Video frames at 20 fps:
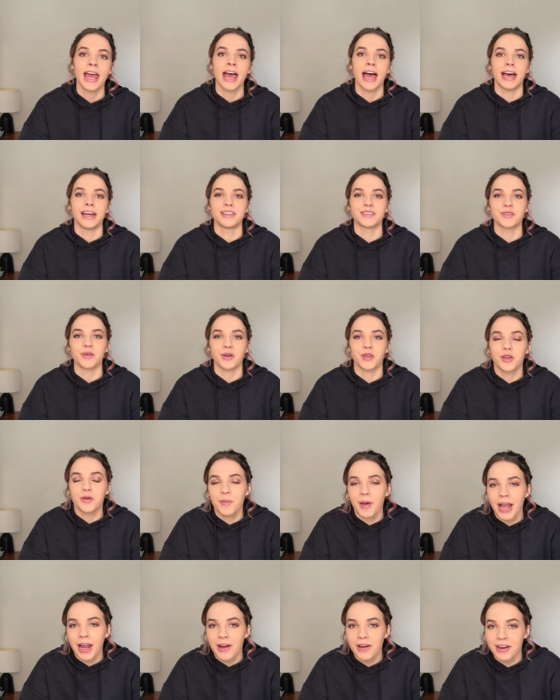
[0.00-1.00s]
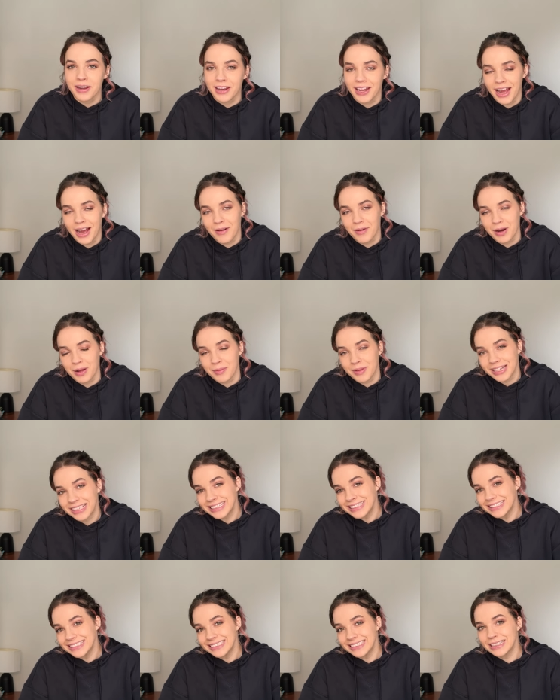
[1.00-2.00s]
And so I look back on it now and I'm like,
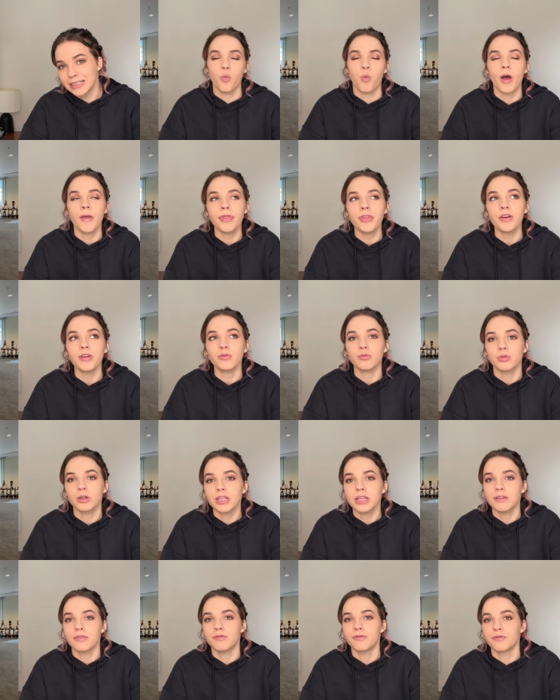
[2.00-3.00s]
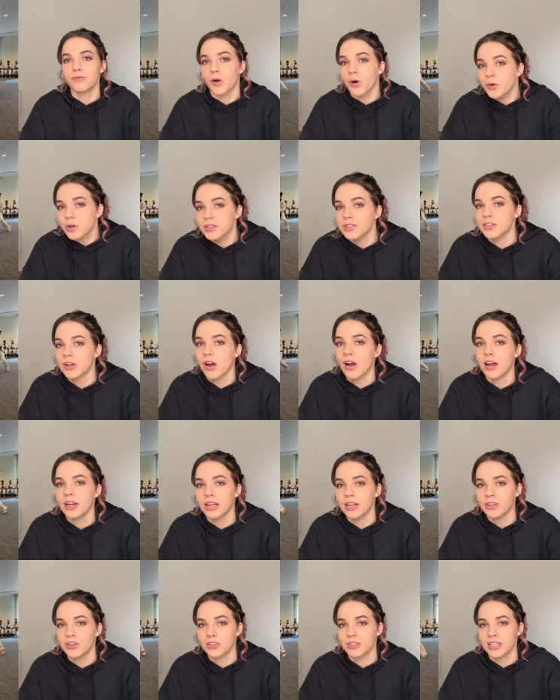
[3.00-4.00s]
Ugh. What they're really focused on
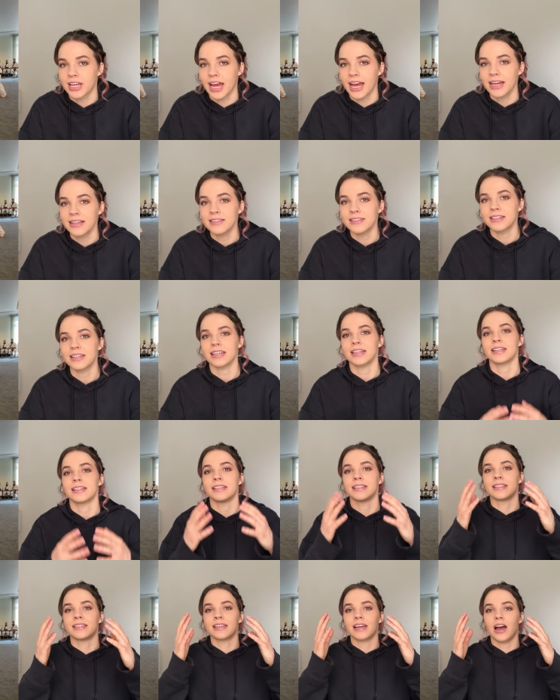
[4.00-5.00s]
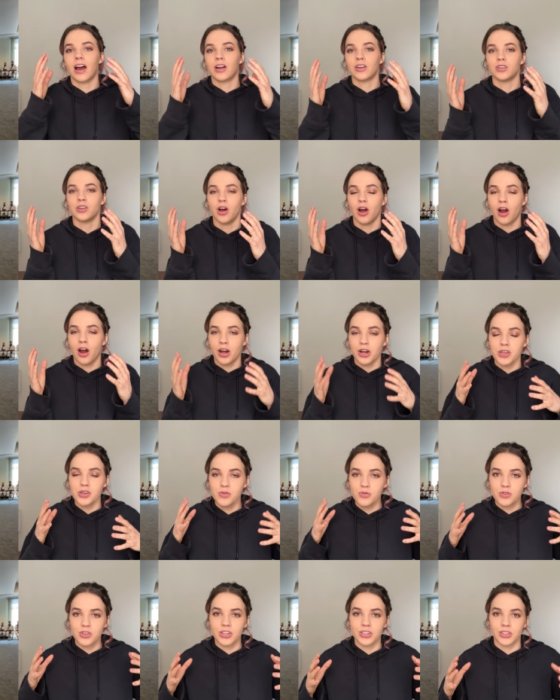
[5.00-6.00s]
in your test is are you
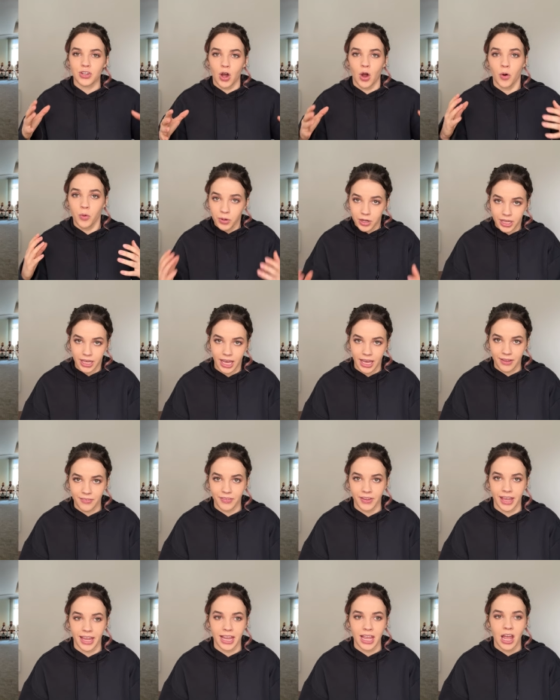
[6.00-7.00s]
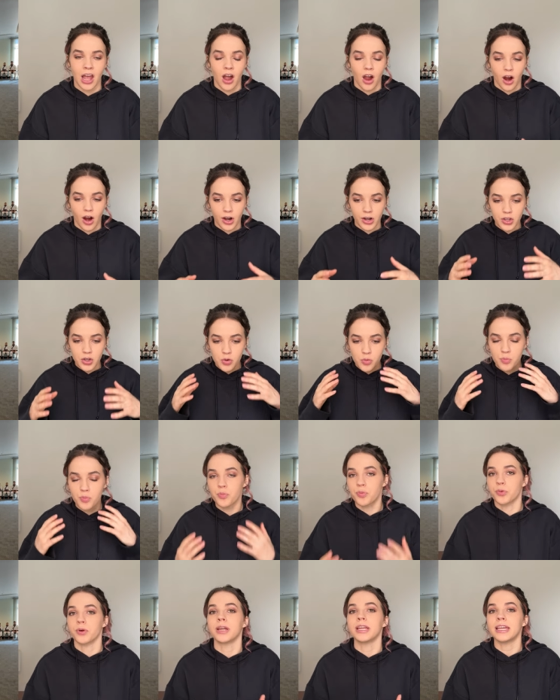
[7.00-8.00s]
just owning it? Like, are you
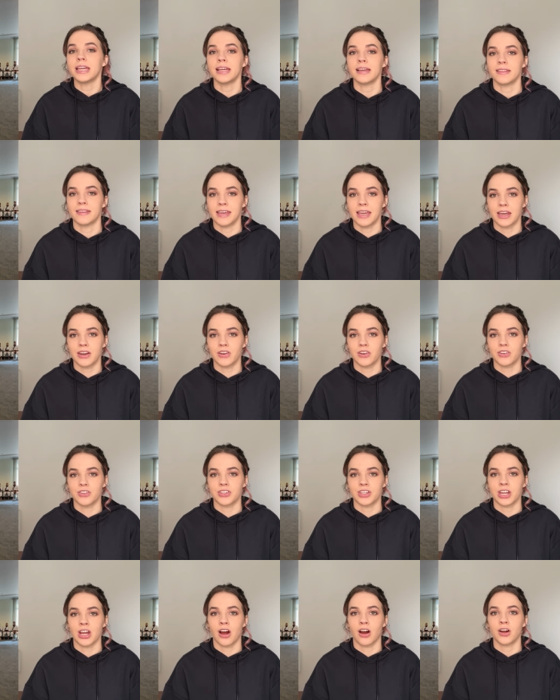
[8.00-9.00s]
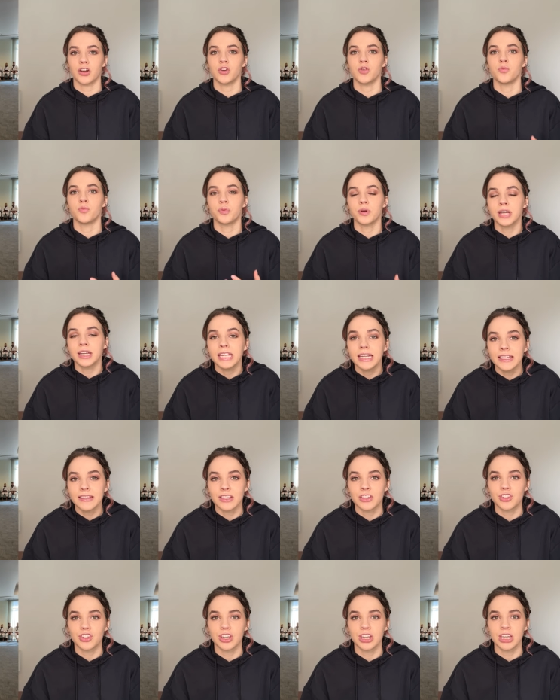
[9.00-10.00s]
bringing the energy? Are you bringing
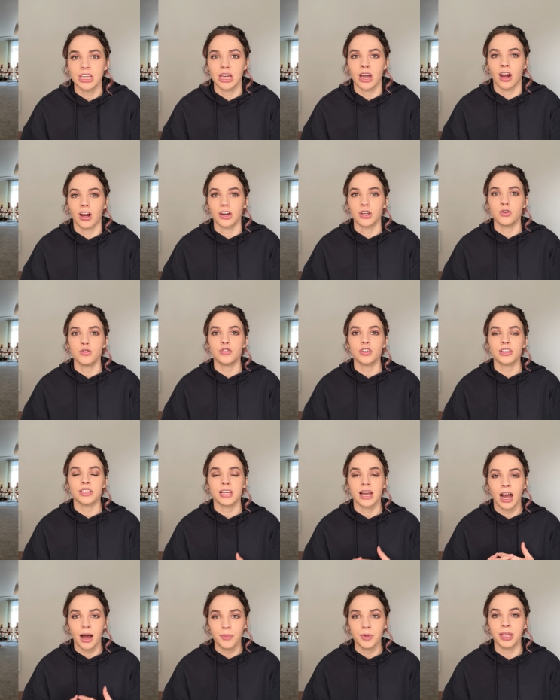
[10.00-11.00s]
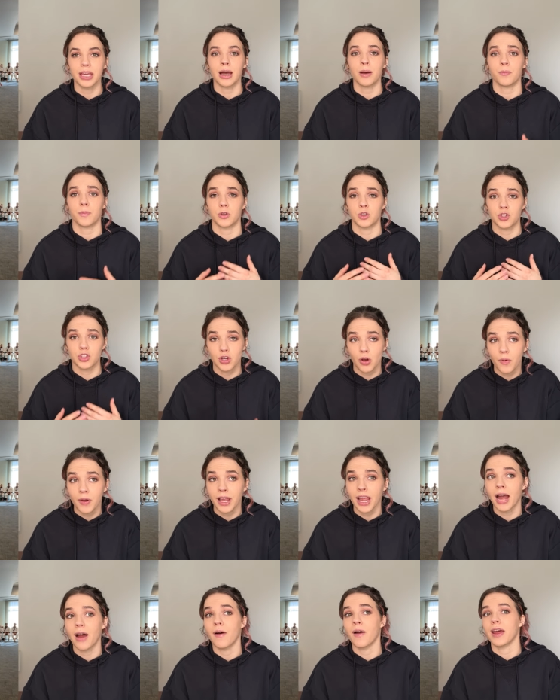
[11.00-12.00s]
the chi? Are you just coming up and
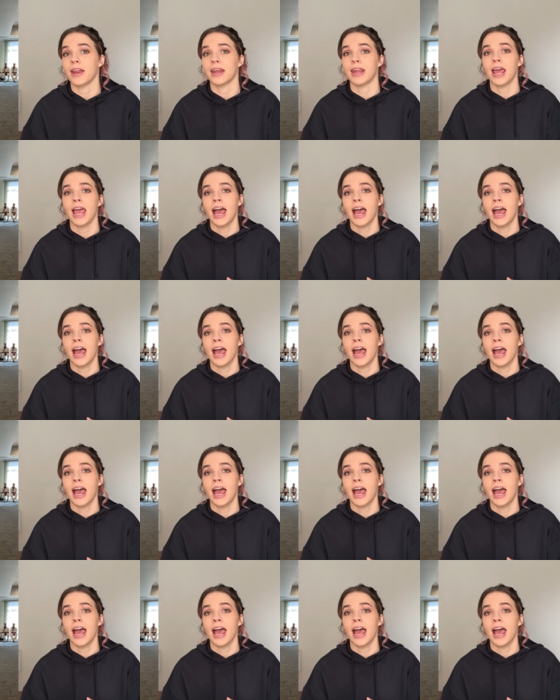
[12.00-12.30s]
showing out? And